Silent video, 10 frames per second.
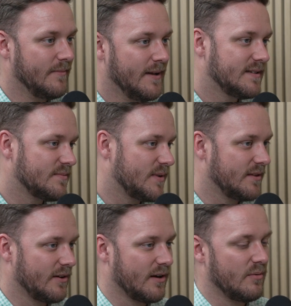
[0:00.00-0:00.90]
Doesn't mean
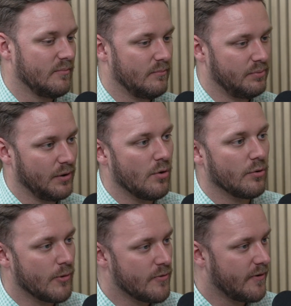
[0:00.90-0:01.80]
they're going to blow the
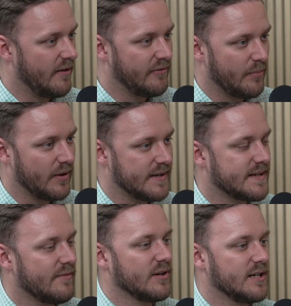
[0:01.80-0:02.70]
roof off the place
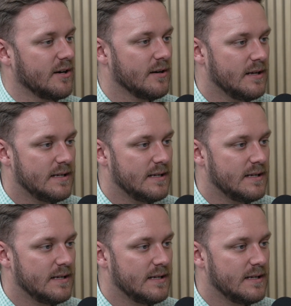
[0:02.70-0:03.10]
every year.